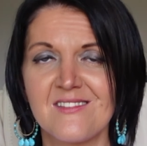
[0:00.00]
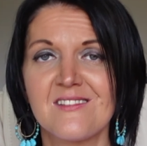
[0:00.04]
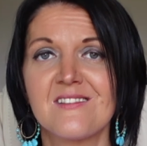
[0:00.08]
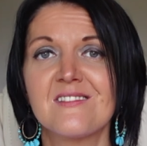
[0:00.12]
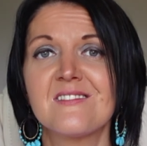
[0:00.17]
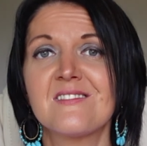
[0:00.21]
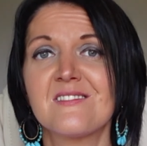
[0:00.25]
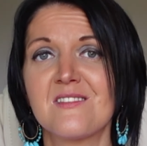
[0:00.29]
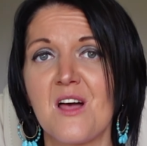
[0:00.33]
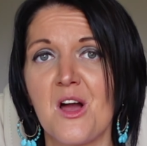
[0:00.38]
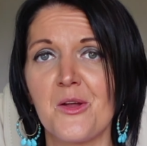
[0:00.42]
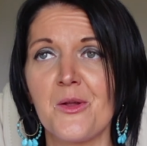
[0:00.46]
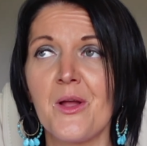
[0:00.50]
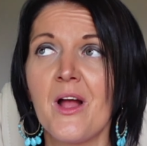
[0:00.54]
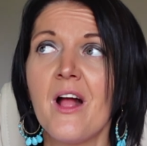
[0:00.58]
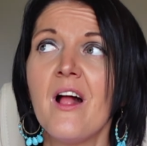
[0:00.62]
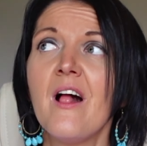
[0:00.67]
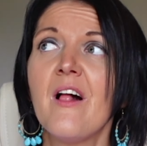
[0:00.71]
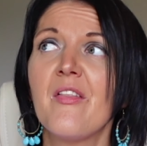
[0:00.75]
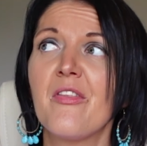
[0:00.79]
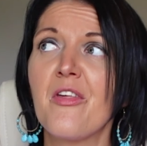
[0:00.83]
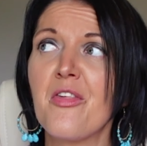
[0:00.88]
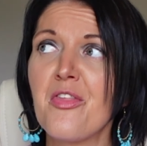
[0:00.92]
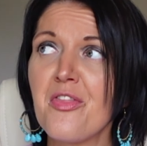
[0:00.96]
So
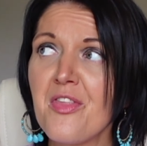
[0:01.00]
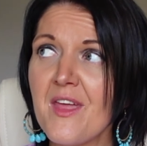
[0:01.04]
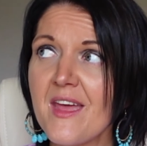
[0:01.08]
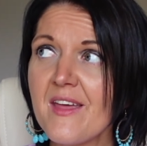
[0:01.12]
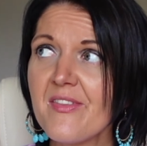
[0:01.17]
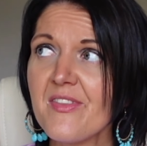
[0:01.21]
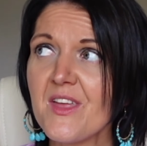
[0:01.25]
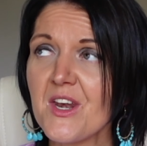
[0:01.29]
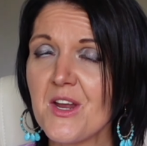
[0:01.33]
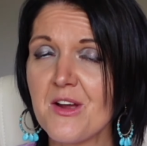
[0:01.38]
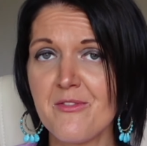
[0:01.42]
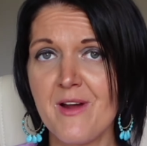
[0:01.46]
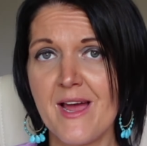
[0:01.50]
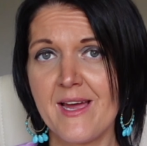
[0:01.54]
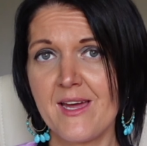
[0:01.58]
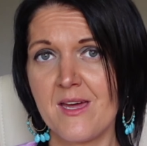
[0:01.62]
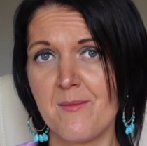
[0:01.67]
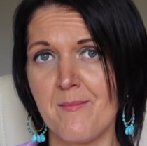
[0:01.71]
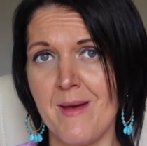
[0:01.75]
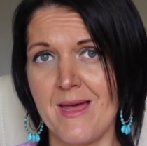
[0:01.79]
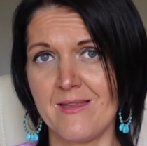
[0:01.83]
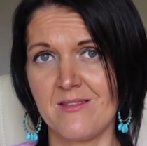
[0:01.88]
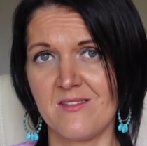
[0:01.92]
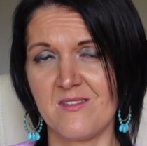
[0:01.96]
the thing that I
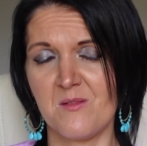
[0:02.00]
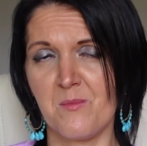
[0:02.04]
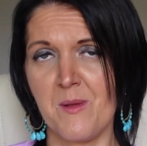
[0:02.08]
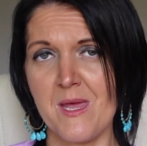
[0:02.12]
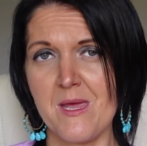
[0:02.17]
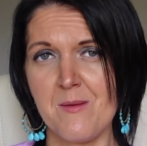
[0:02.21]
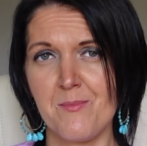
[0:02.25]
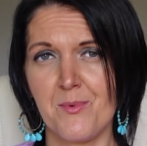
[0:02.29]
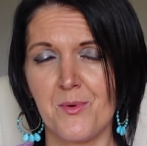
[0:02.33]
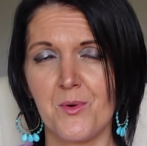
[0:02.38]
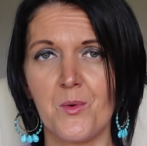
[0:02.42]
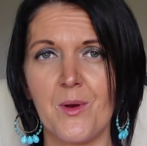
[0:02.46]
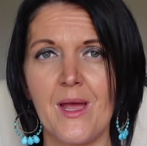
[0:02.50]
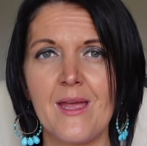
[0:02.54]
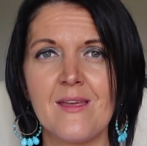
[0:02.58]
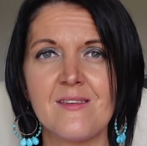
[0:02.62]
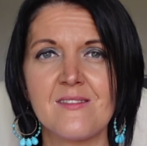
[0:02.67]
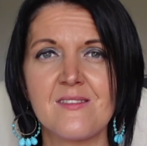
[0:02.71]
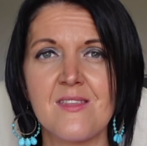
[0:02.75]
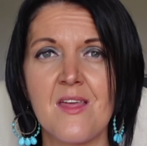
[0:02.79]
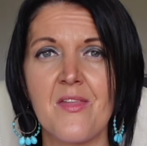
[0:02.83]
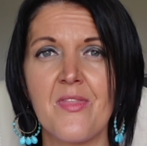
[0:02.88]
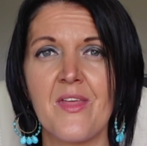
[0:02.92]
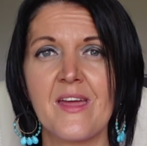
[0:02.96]
recommend to people
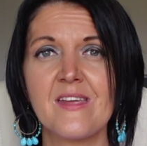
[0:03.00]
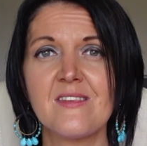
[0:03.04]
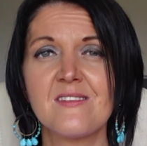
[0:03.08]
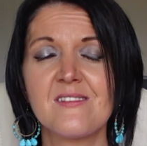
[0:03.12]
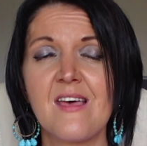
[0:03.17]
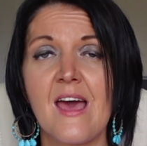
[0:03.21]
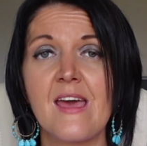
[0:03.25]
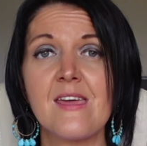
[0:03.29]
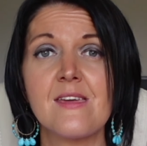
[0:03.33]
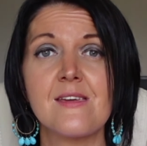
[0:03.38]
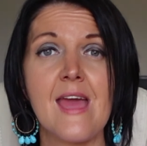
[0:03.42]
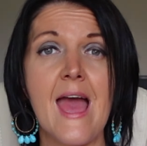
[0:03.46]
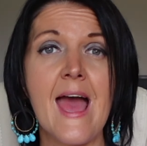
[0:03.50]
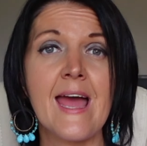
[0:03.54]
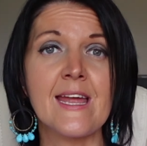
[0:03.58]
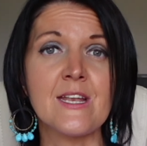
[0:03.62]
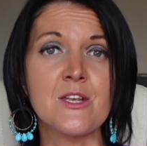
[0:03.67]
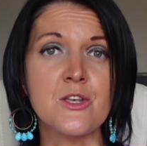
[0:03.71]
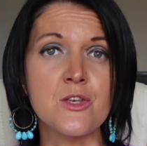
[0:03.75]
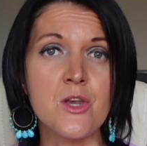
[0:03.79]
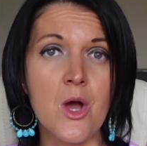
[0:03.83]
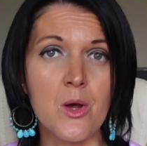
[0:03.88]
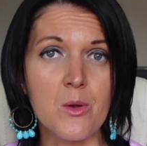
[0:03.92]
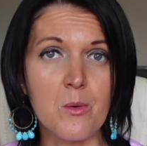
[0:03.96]
is that they take a
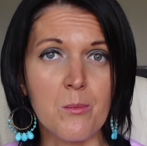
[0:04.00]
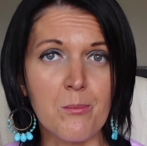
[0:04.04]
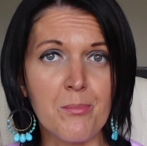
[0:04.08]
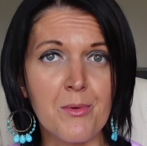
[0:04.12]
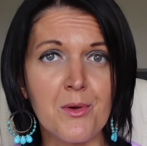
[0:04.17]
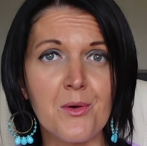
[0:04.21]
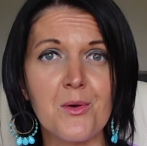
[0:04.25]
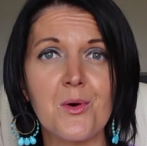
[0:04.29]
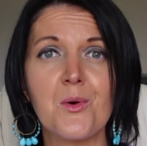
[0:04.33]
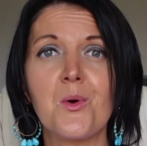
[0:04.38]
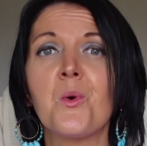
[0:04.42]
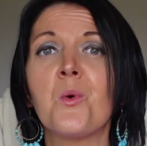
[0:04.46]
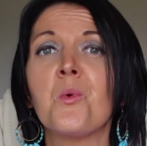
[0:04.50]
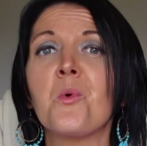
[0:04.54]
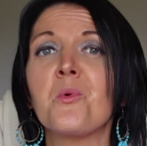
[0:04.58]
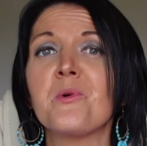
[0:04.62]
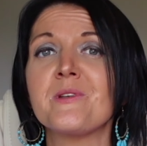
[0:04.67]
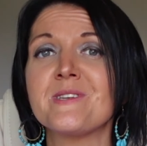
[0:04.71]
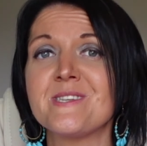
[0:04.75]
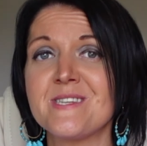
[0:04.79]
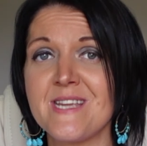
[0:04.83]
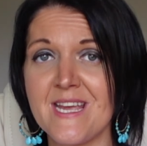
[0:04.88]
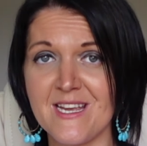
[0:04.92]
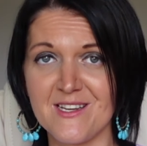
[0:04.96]
notebook or a
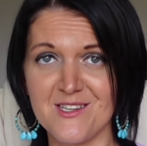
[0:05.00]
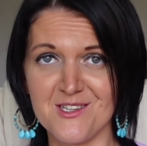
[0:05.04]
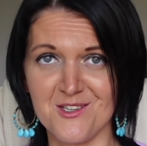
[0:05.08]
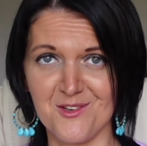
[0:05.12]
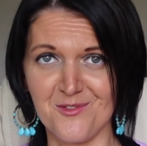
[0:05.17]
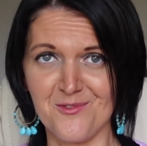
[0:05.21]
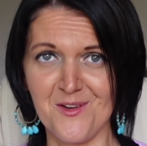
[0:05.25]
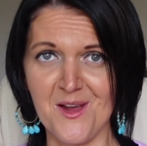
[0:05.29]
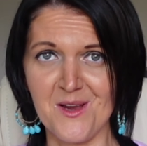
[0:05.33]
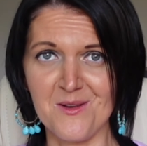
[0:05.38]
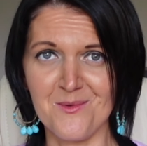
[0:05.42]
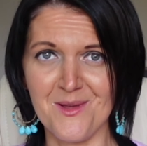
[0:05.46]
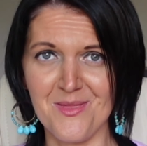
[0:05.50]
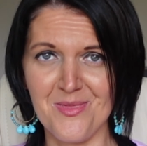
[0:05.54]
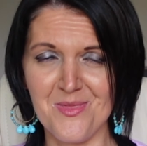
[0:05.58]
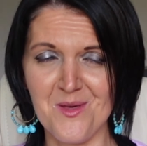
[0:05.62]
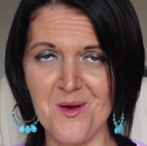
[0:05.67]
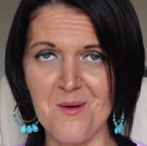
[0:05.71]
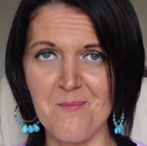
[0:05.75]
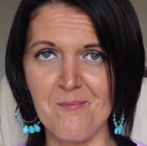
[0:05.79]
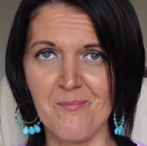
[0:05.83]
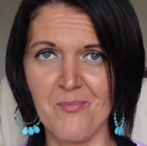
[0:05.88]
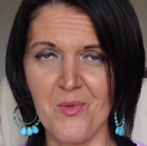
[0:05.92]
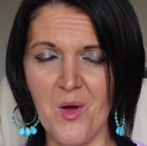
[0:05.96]
dictaphone with
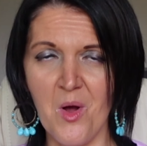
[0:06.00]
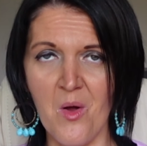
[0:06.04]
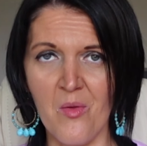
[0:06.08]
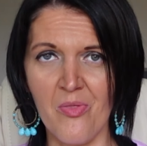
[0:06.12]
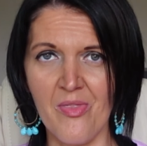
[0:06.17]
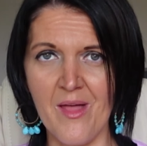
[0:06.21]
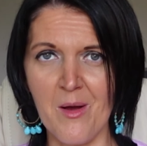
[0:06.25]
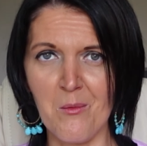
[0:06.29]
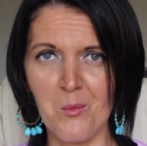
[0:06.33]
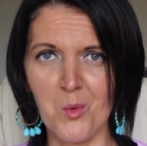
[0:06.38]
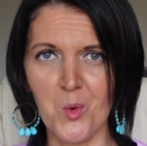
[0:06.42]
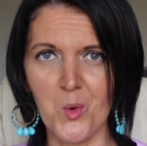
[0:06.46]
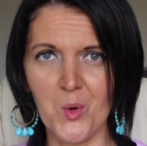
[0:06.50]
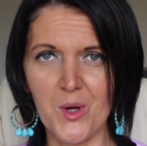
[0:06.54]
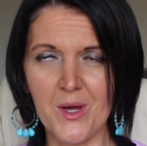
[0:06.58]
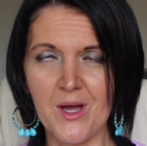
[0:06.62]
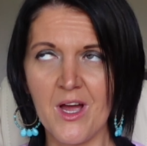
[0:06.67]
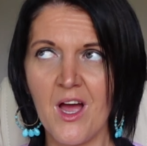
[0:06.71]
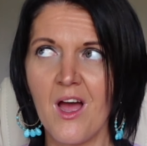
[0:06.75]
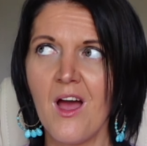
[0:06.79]
them on their walk.